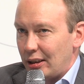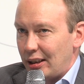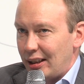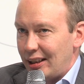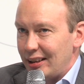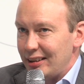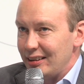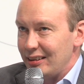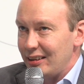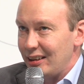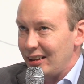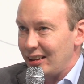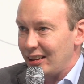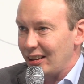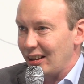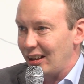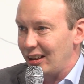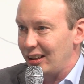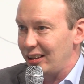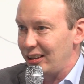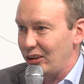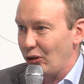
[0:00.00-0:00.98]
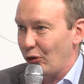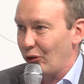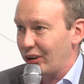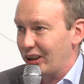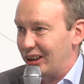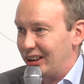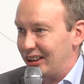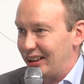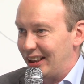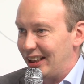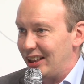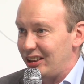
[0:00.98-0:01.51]
Isn't it the
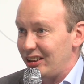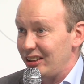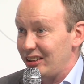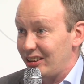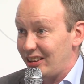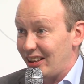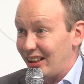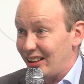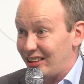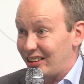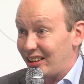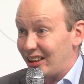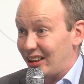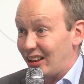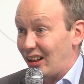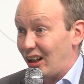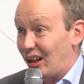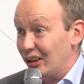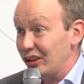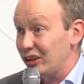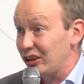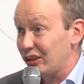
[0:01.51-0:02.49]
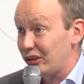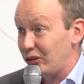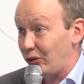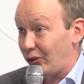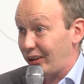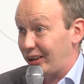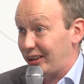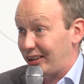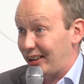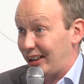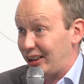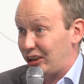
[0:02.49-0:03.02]
organizations, isn't it us, the
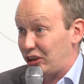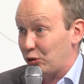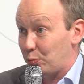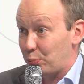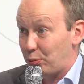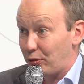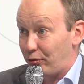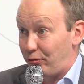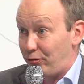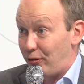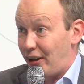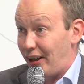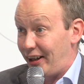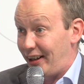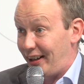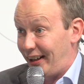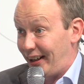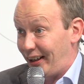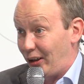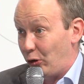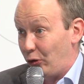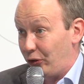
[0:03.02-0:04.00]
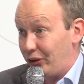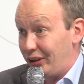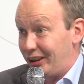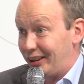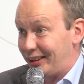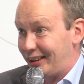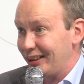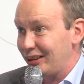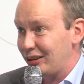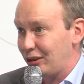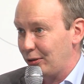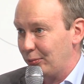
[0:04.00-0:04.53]
organizations providing all these
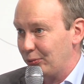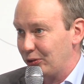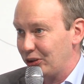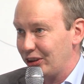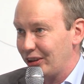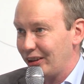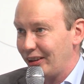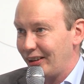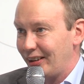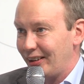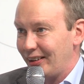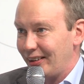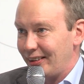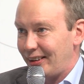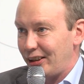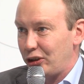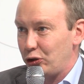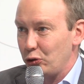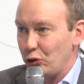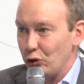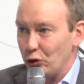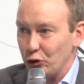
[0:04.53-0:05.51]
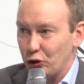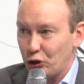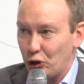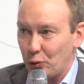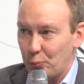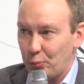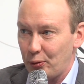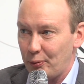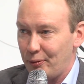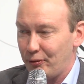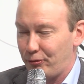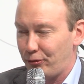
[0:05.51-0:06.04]
systems, that should also
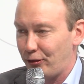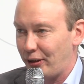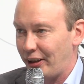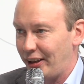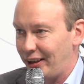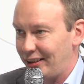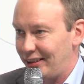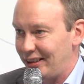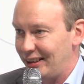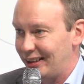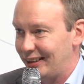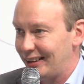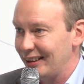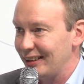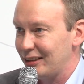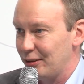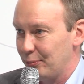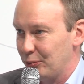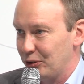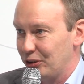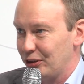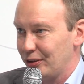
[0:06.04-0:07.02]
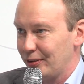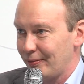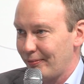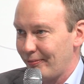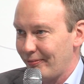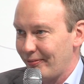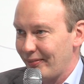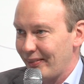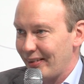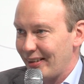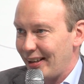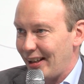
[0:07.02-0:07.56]
be providing these systems
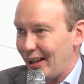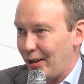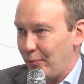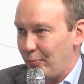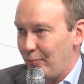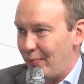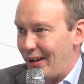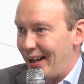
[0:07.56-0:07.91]
and